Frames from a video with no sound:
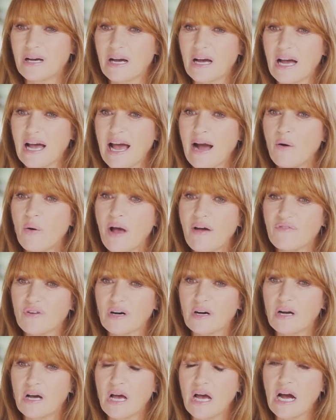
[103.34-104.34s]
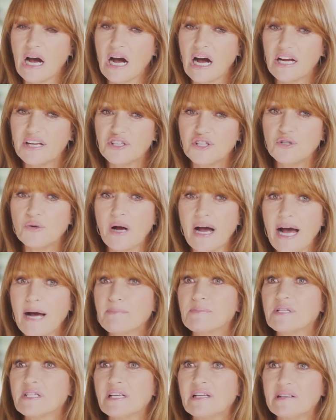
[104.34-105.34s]
However, I do
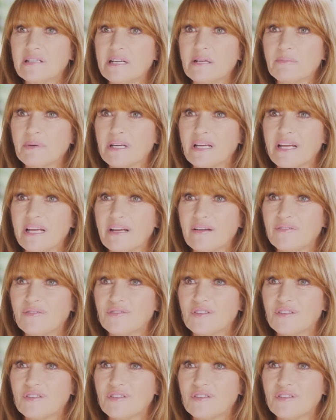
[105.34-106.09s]
absolutely believe